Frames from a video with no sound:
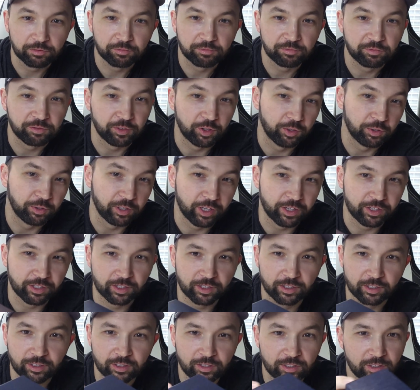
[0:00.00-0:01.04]
faux
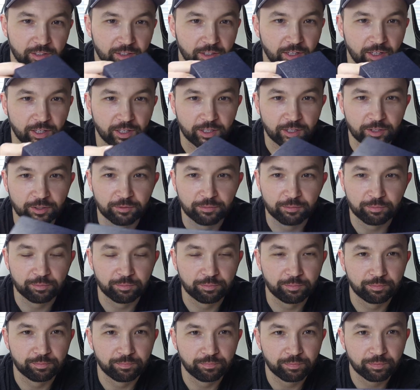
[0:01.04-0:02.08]
leather
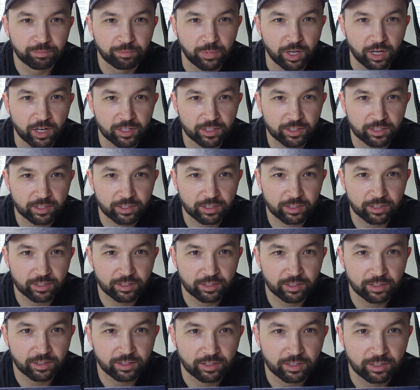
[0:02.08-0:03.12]
box.
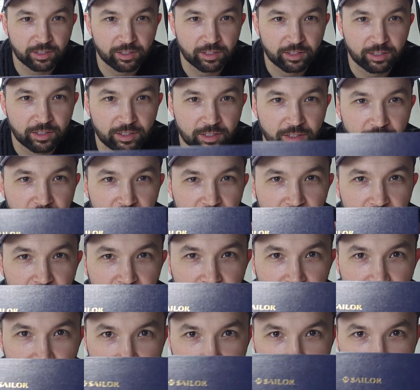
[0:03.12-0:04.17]

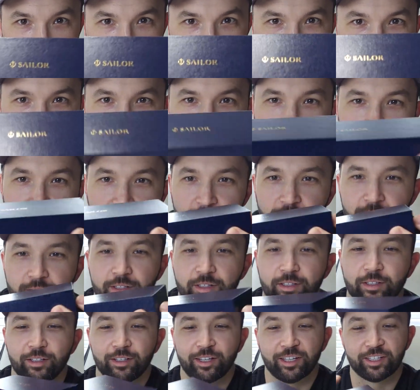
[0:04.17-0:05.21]
The standard box here.
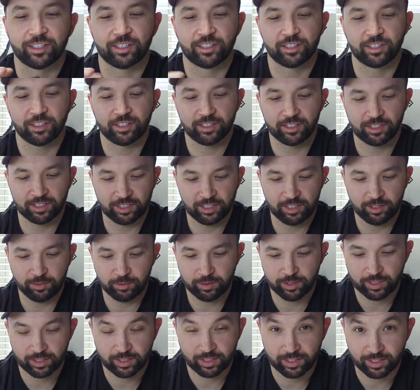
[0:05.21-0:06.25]
Let's see
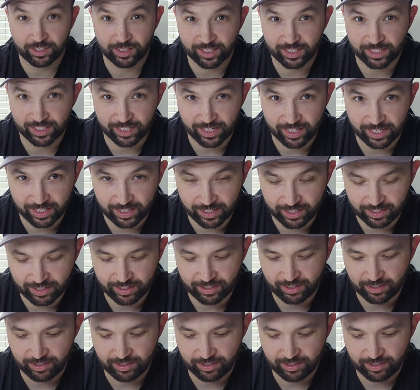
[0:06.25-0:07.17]
what's inside.